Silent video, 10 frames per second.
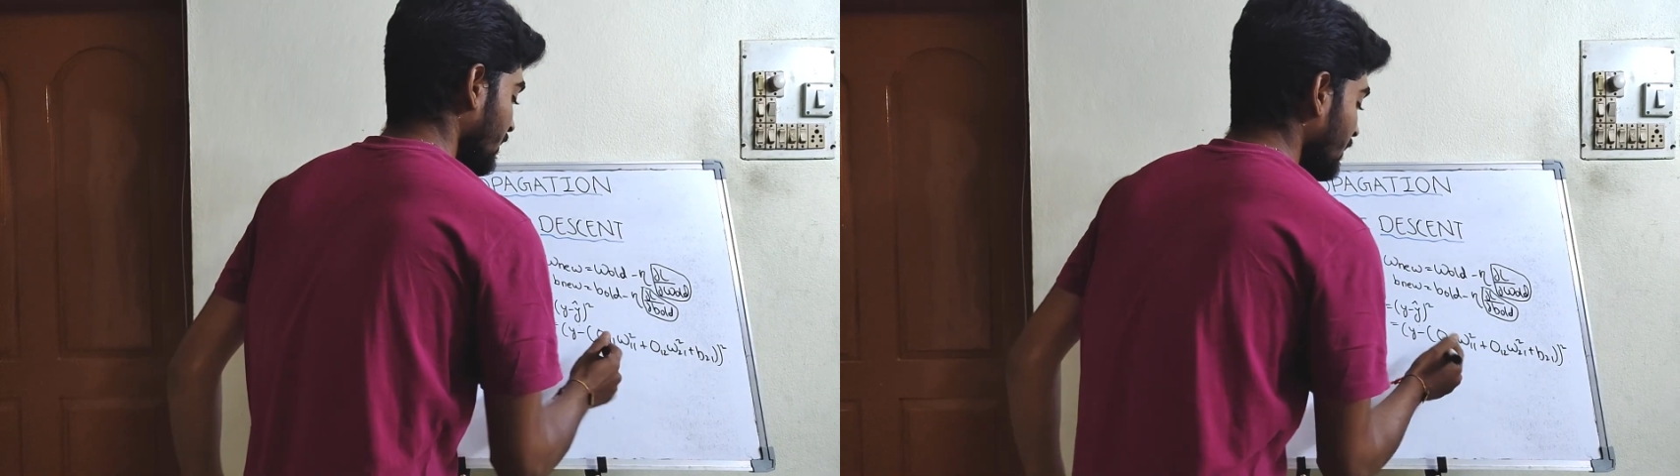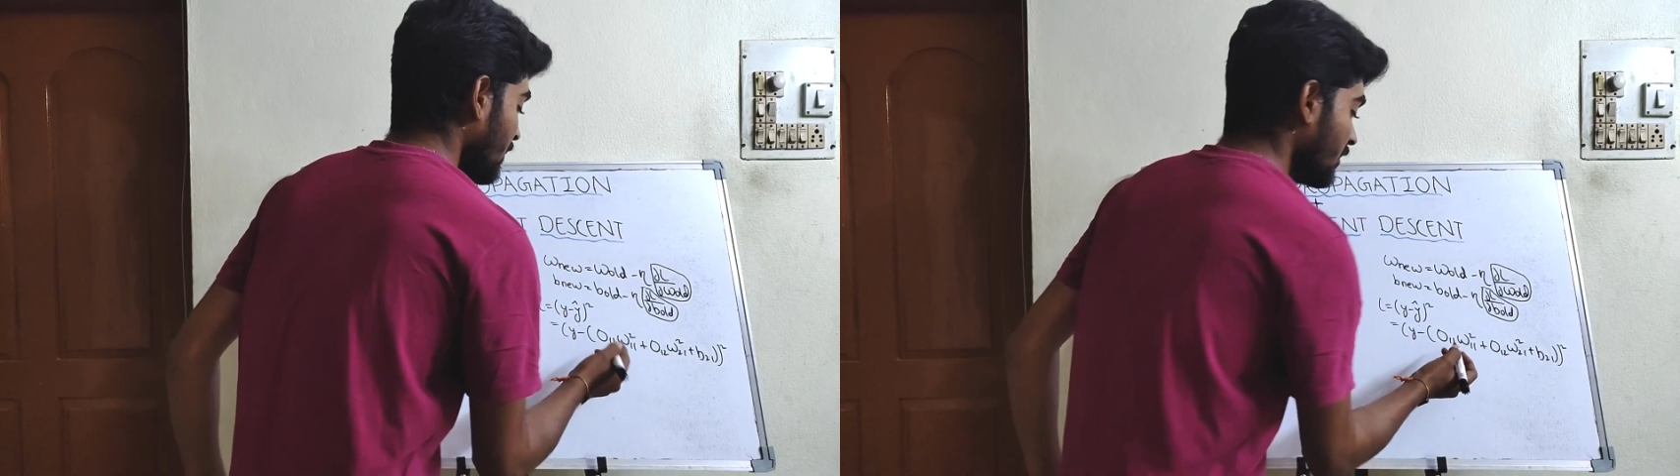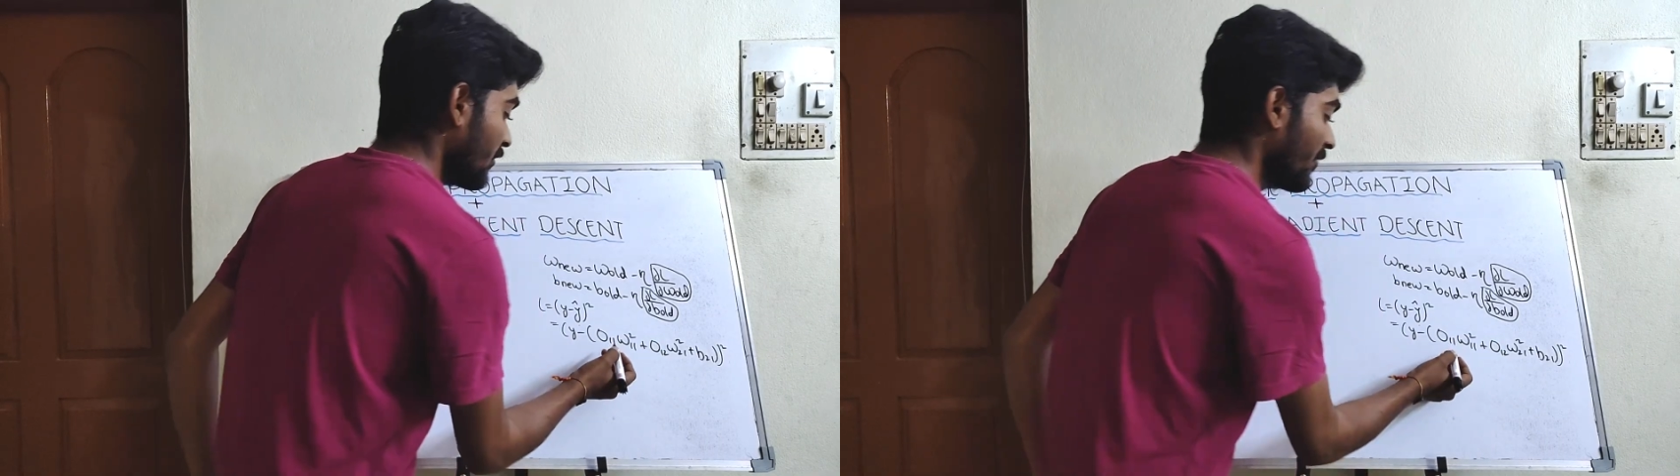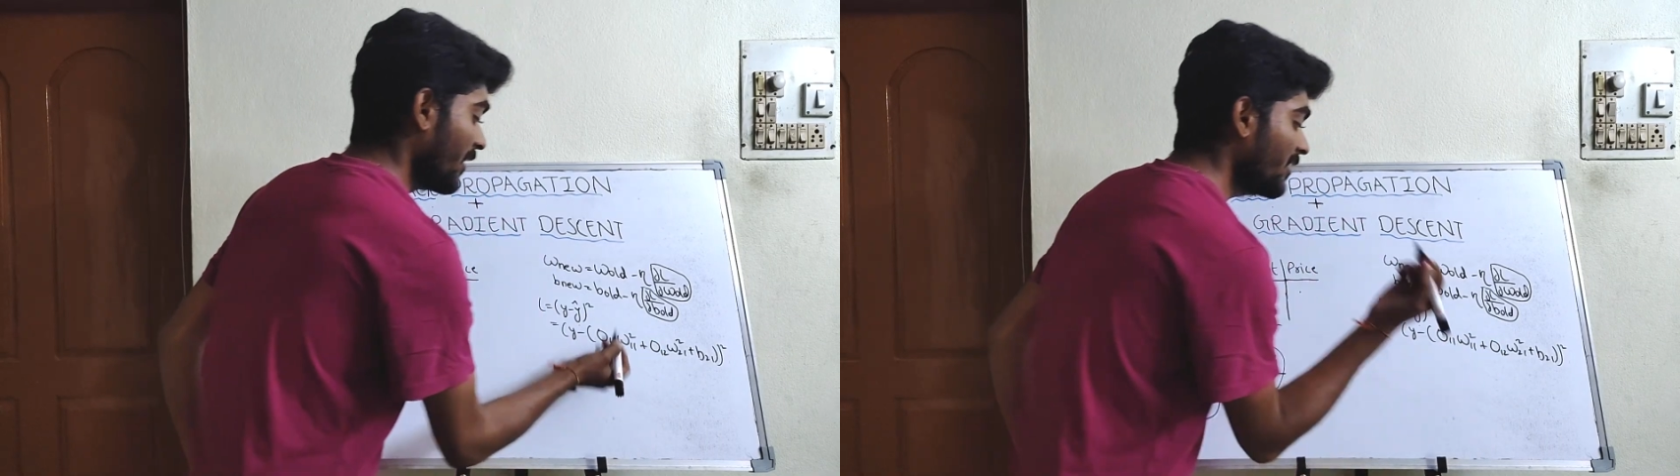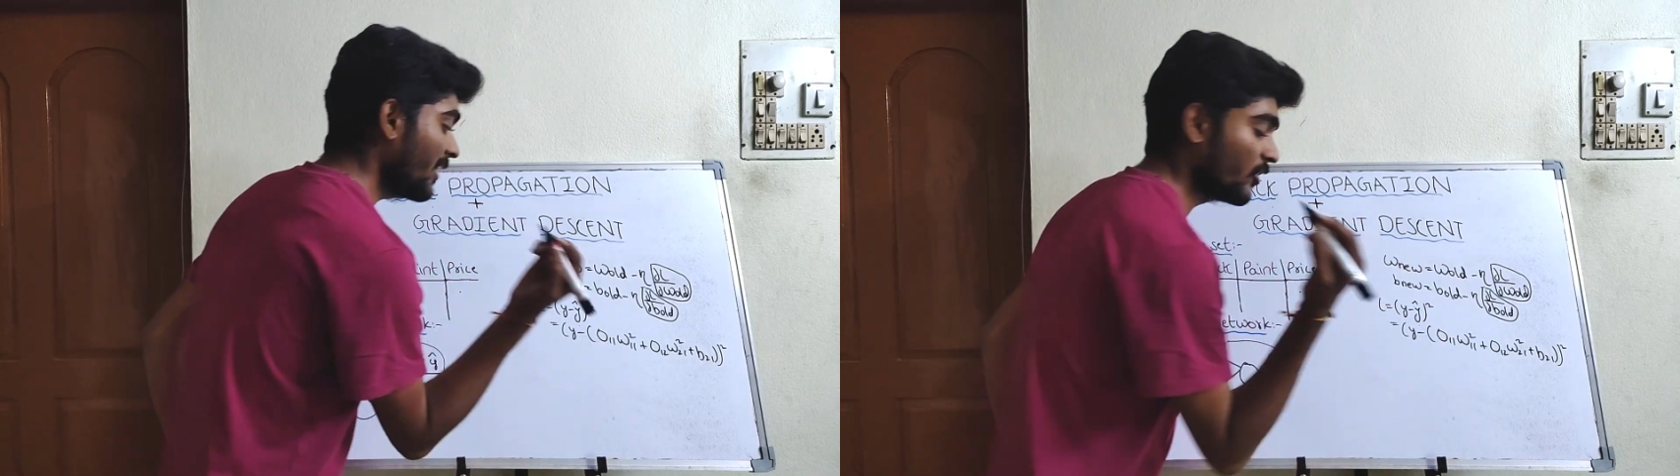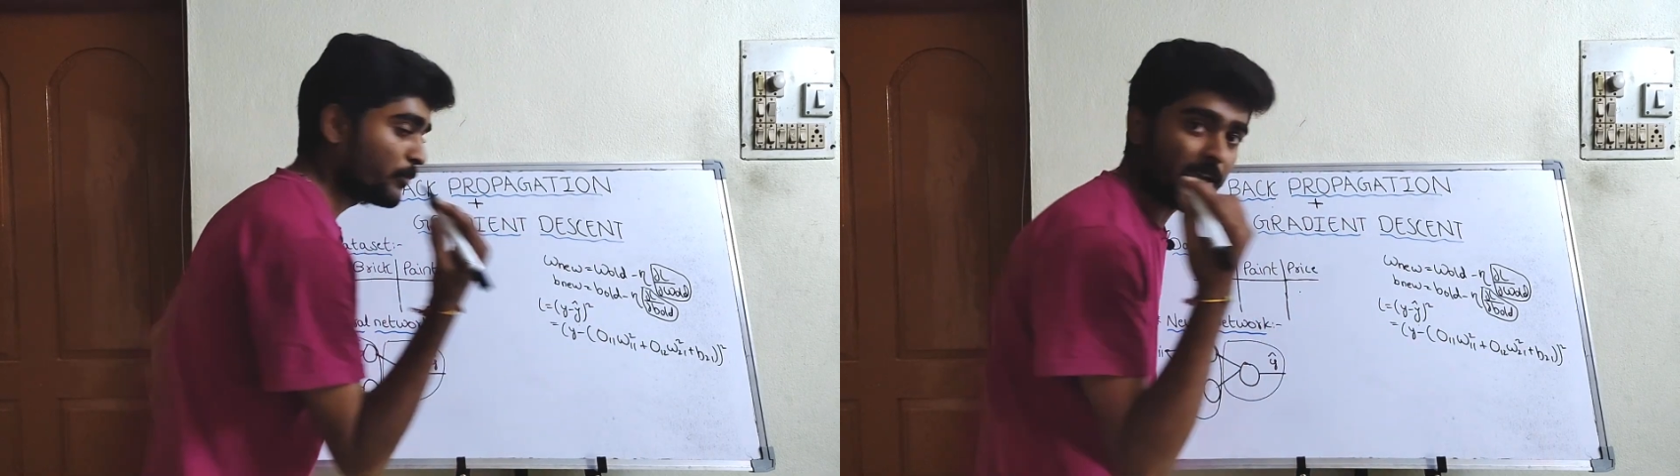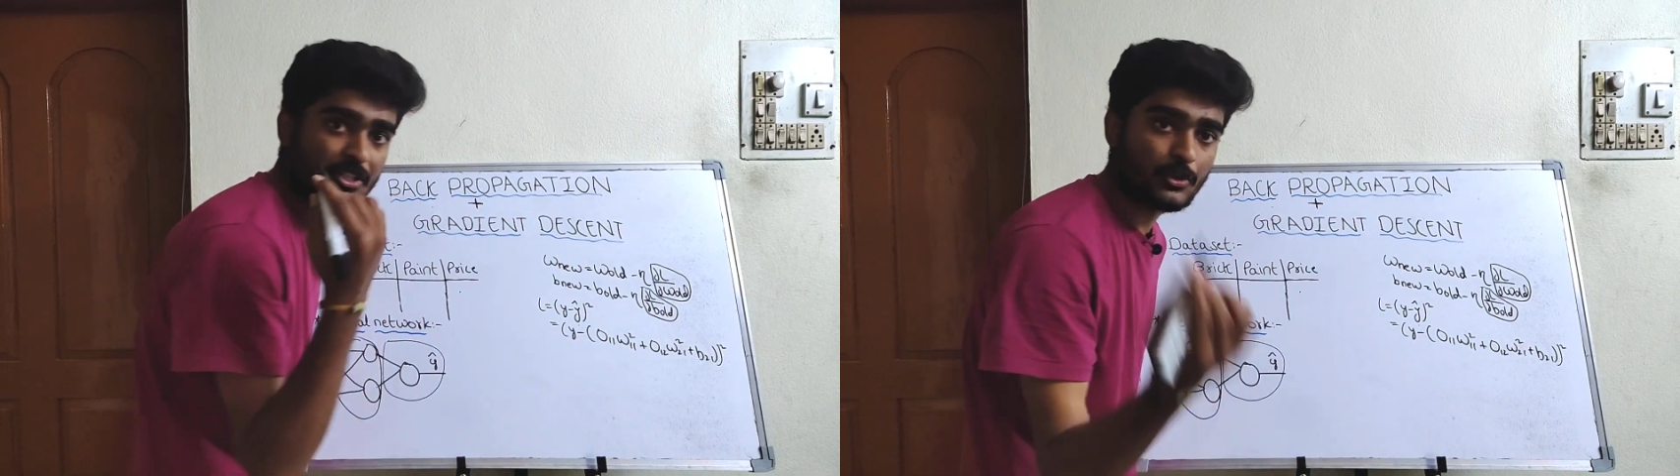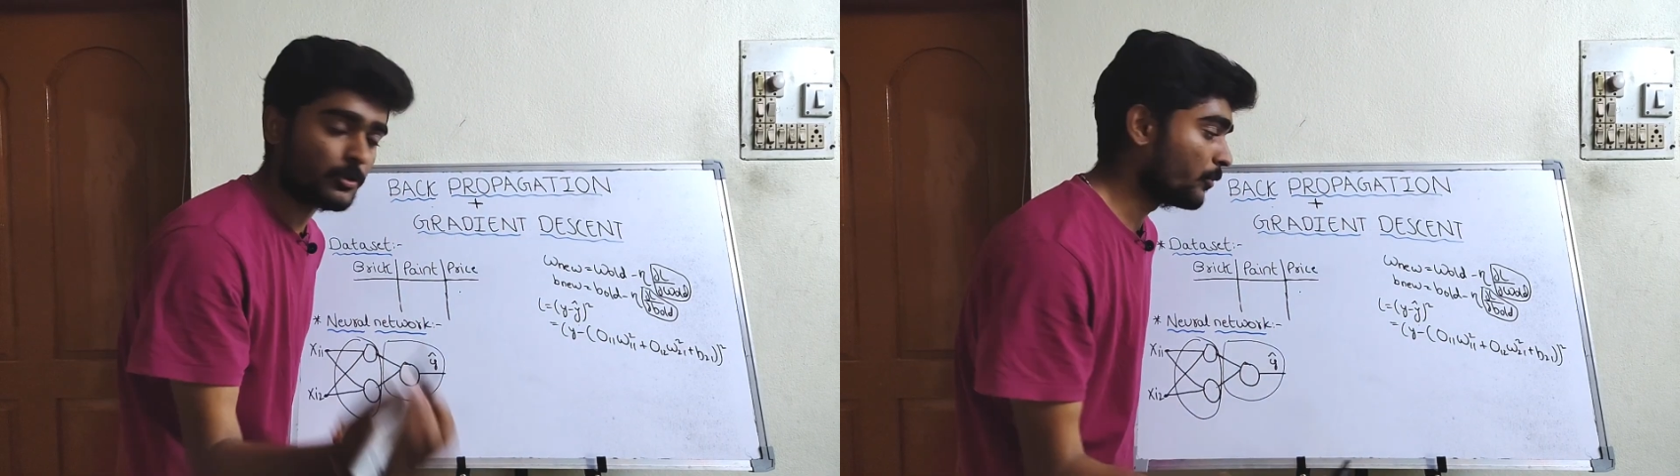that the further expansion